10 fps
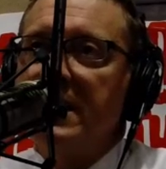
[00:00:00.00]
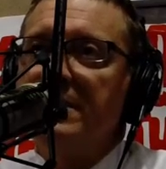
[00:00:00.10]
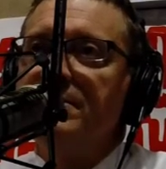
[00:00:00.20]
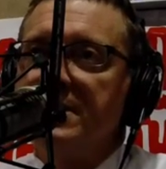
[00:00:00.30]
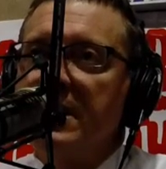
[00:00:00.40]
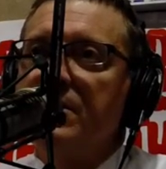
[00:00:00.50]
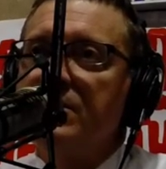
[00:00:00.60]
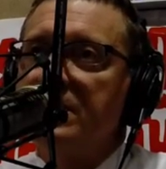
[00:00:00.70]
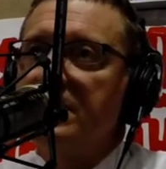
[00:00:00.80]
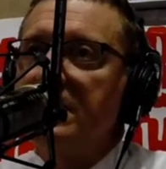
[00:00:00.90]
ticket
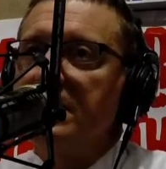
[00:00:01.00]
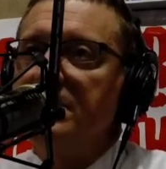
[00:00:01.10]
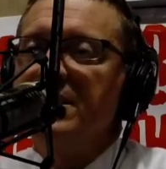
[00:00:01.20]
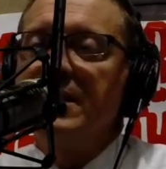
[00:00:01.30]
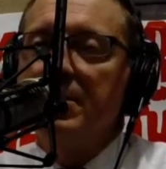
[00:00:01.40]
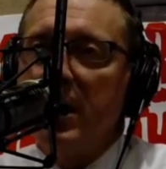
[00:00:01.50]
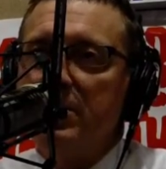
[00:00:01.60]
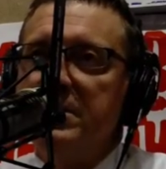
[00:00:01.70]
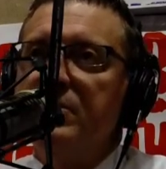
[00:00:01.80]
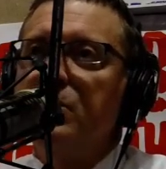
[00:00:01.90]
sellers, the
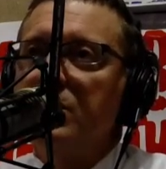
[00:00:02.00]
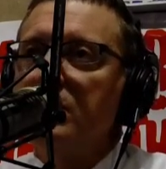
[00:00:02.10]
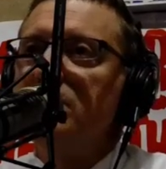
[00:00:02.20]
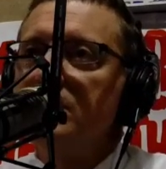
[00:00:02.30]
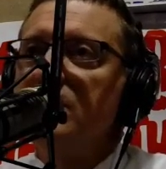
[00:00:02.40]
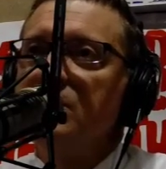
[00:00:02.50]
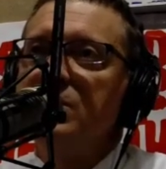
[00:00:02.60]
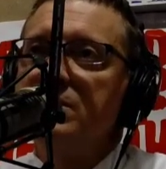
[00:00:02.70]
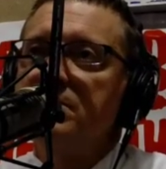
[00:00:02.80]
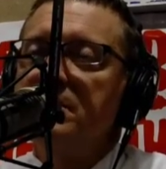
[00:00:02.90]
StubHubs of the world too,
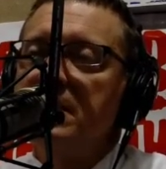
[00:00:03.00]
which.